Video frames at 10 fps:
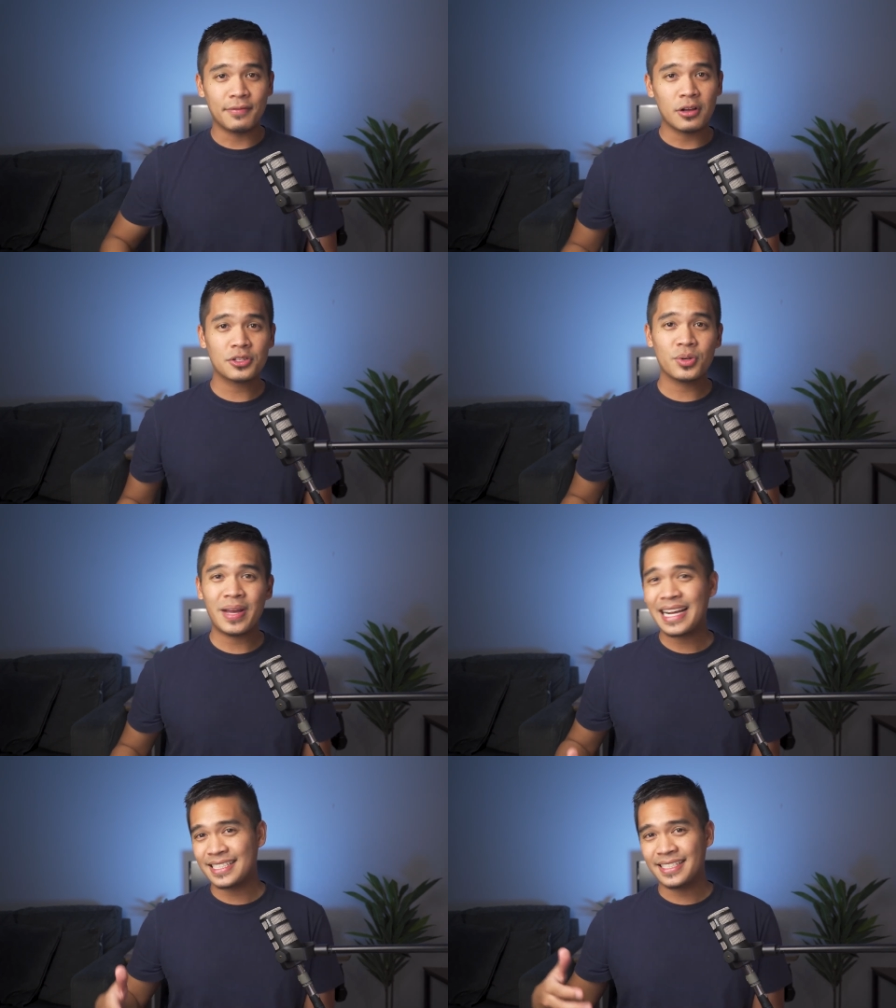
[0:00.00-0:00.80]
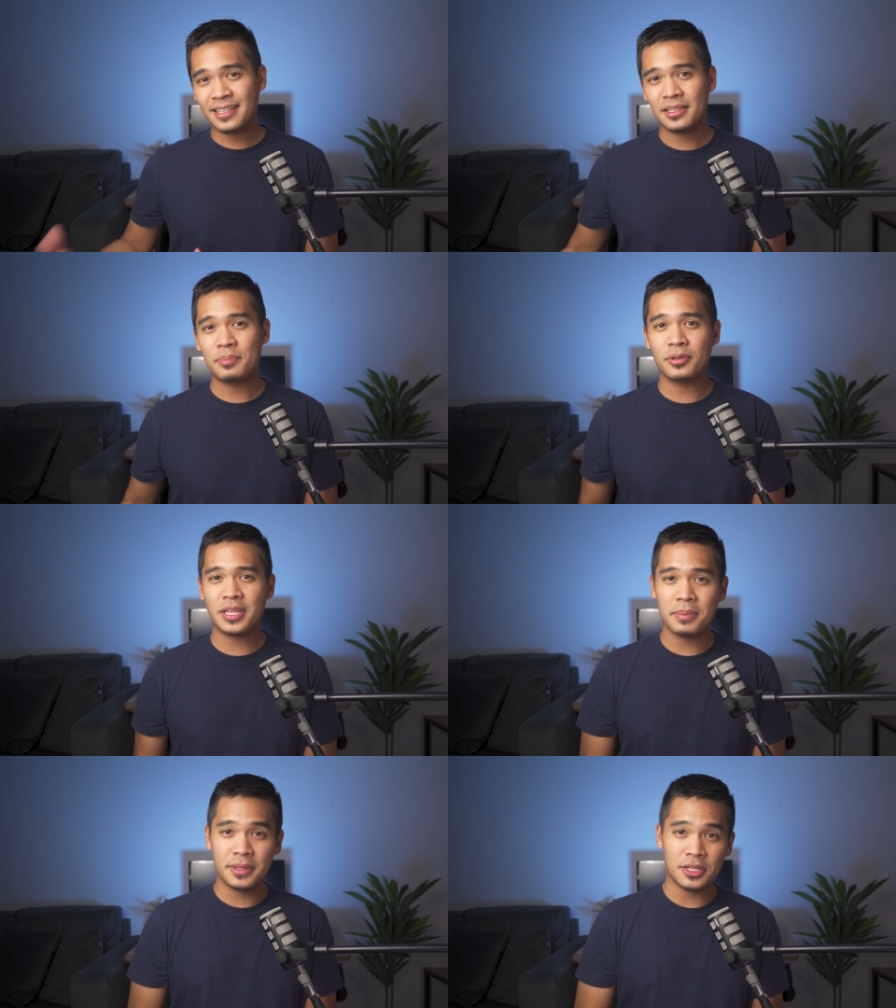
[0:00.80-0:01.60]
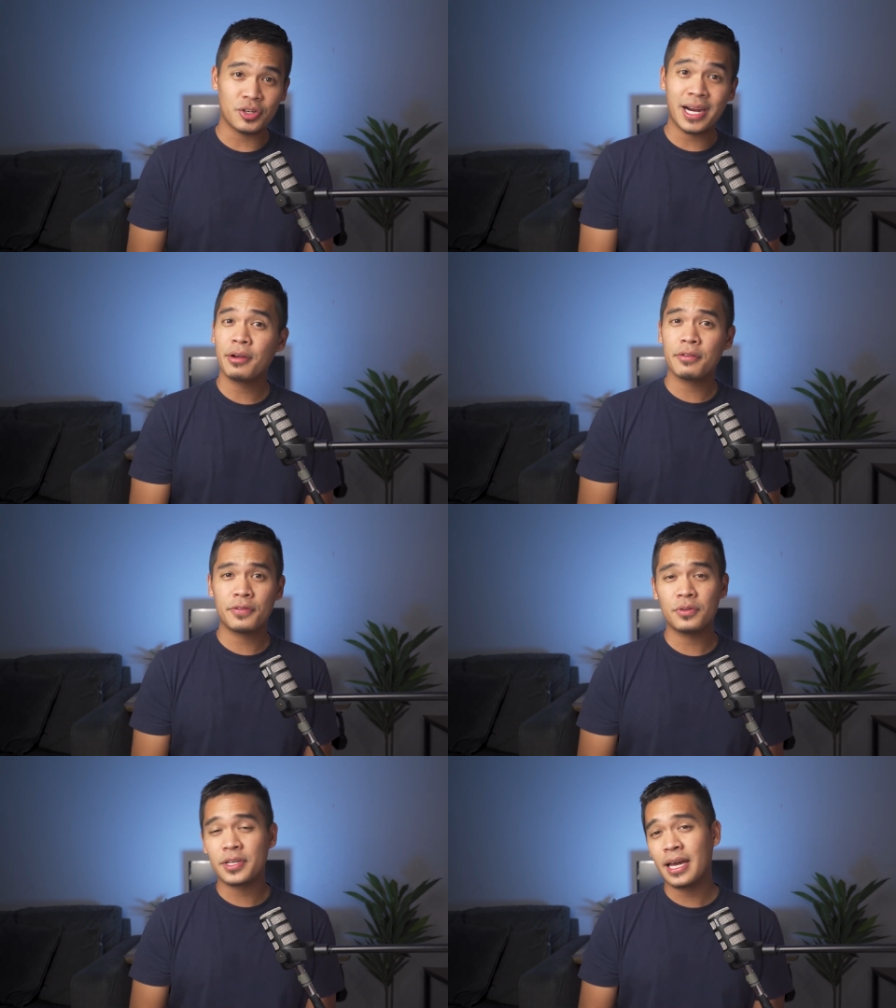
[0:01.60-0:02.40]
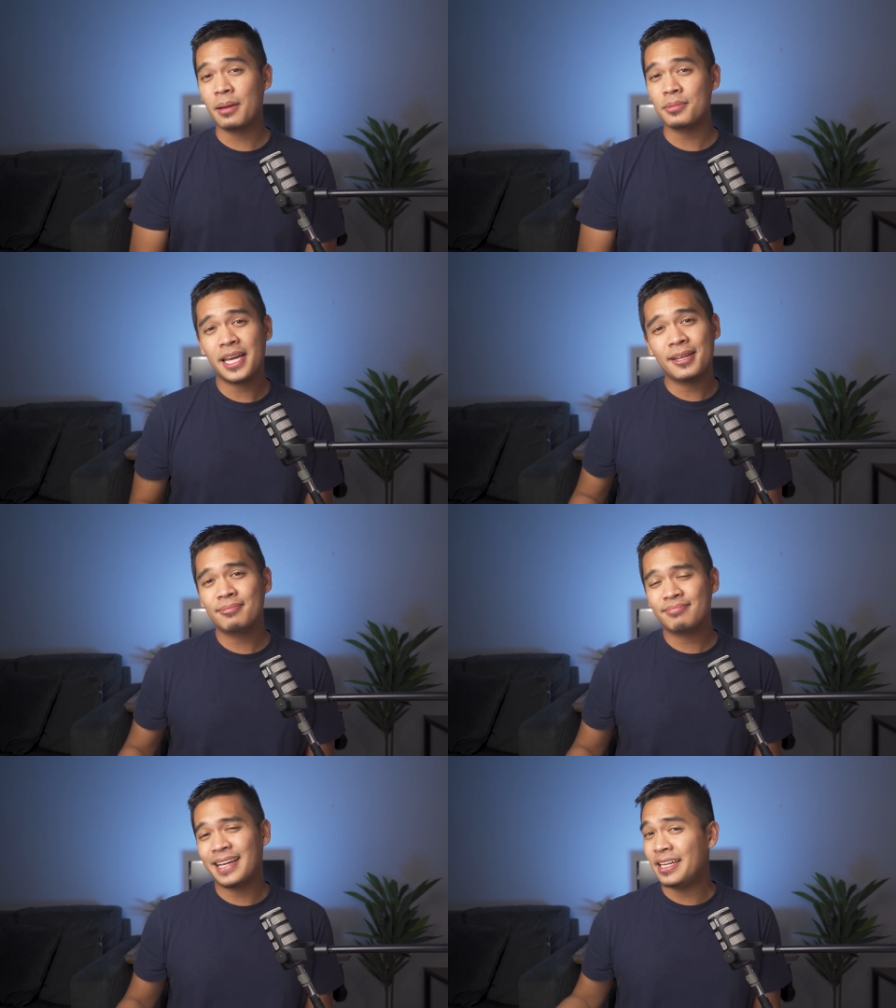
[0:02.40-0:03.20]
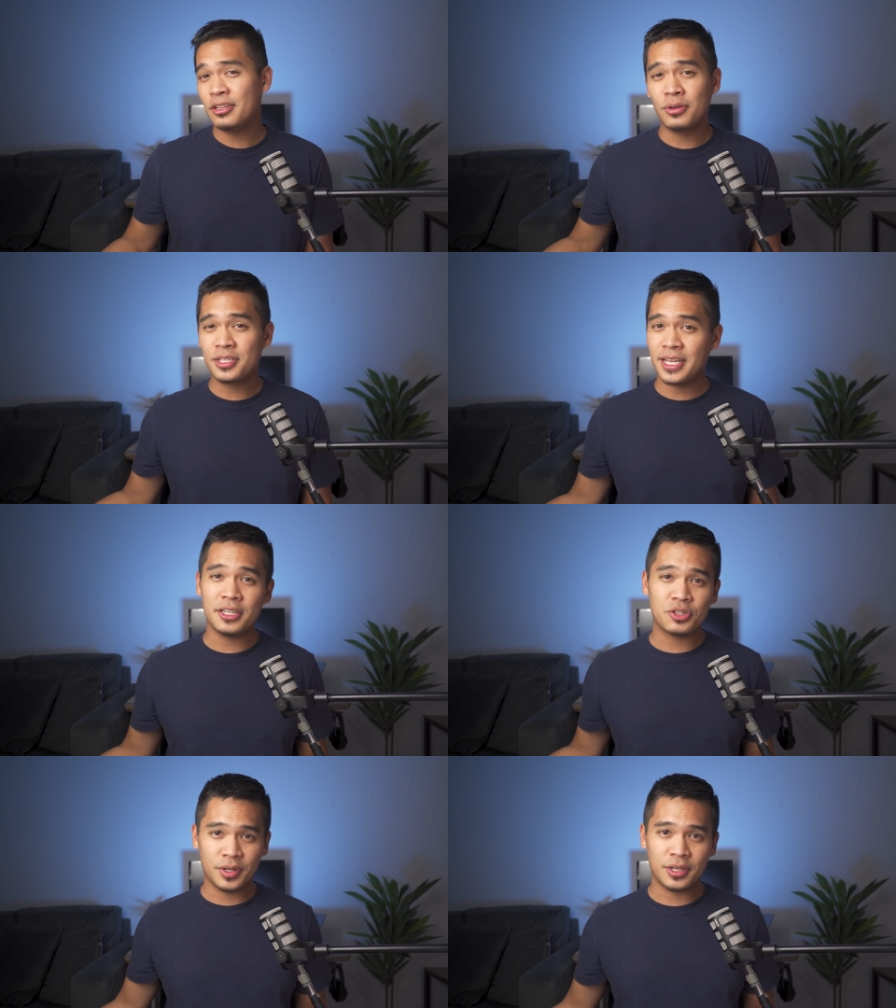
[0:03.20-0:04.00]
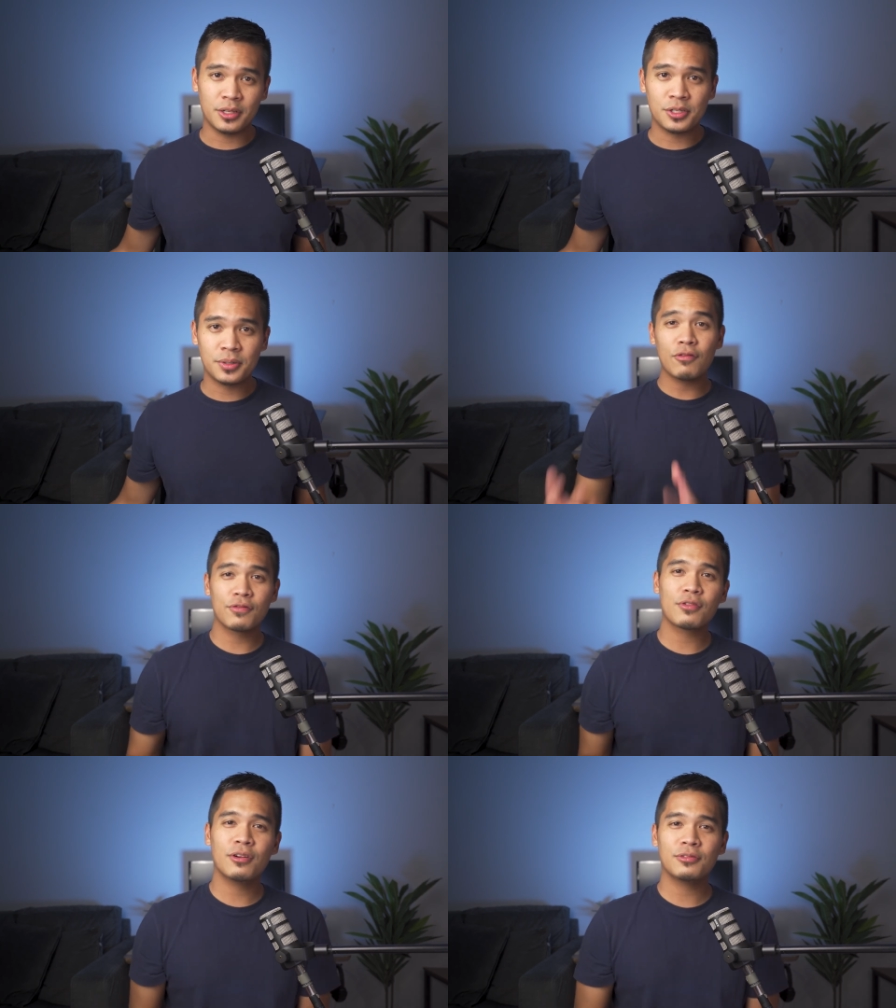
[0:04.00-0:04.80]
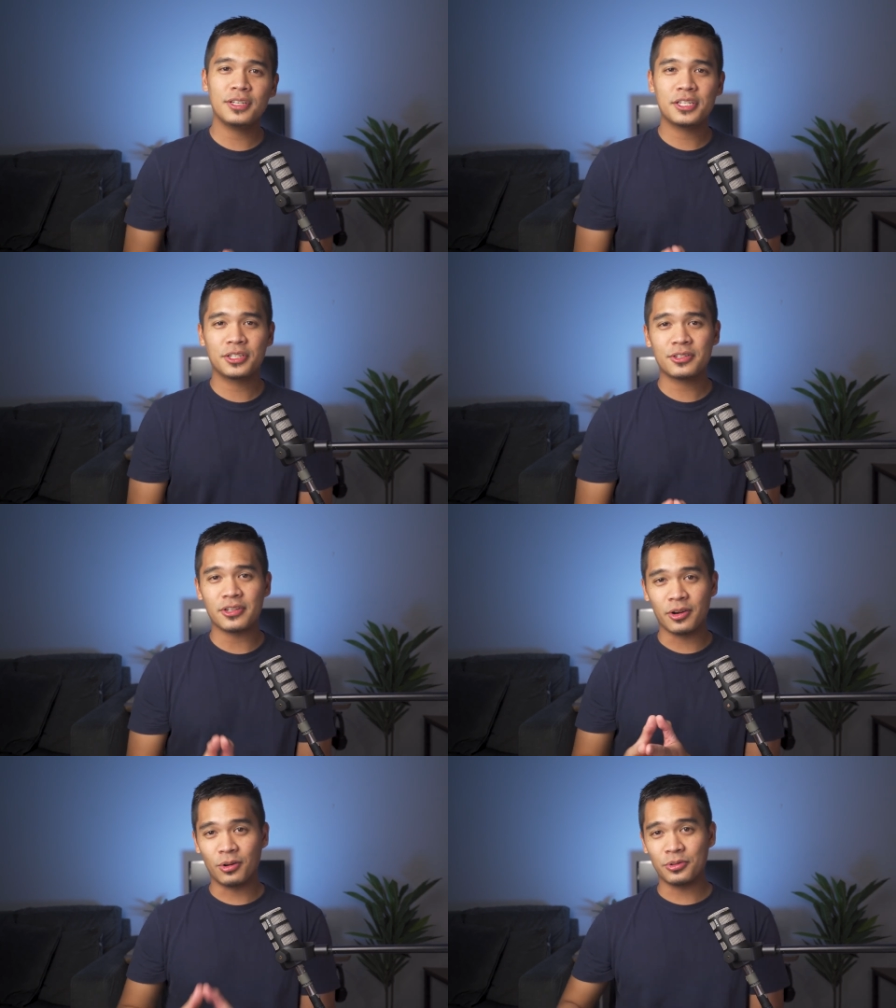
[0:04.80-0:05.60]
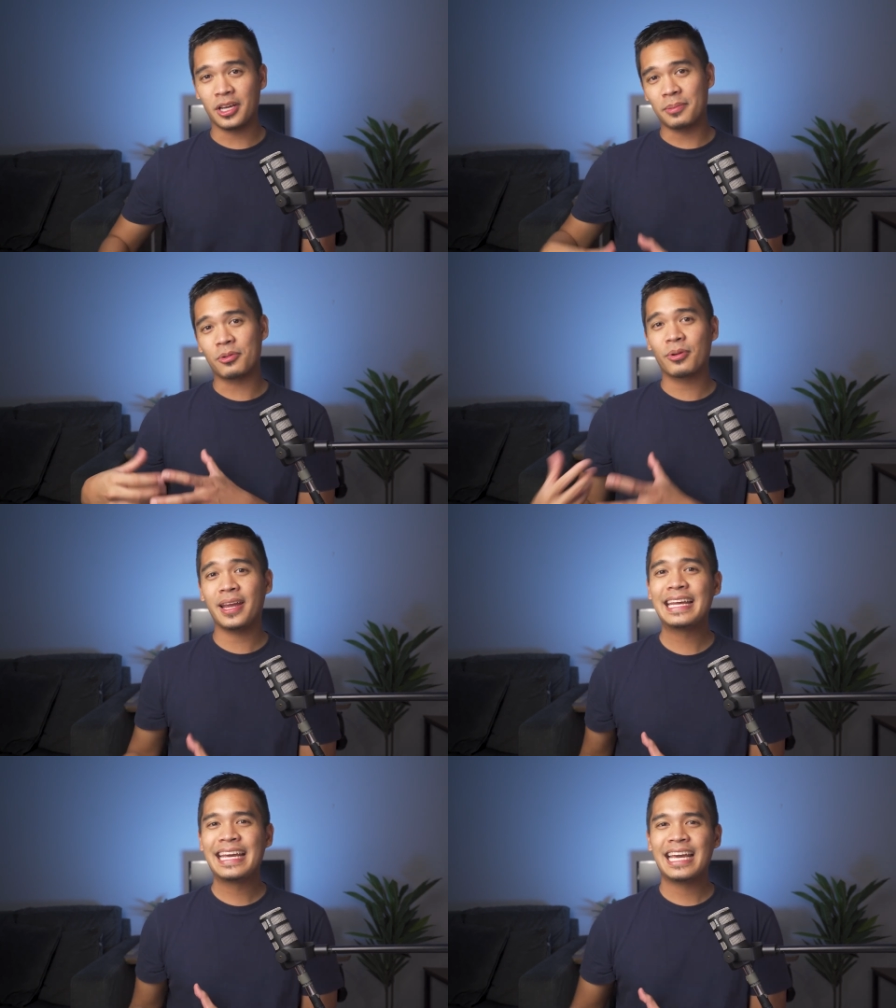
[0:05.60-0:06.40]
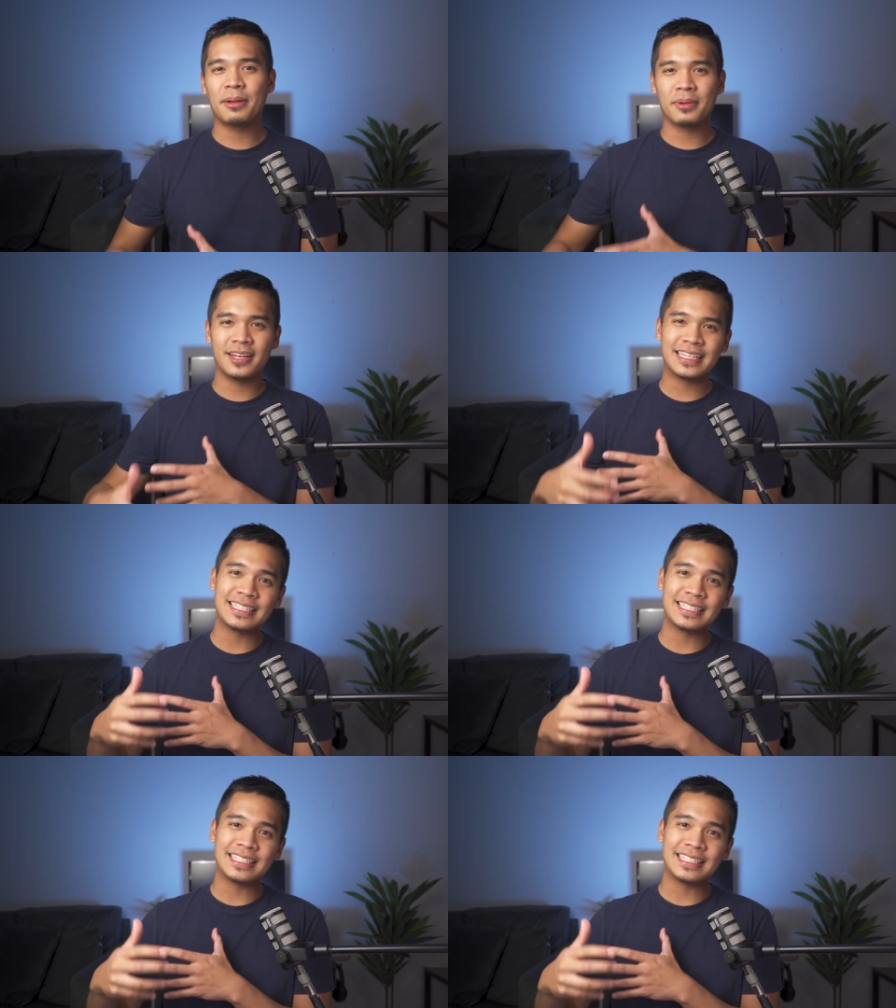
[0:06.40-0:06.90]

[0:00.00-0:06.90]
I've also accidentally put them in the dryer a few times and I didn't notice any shrinkage. Overall, these shirts are holding up great and I'm gonna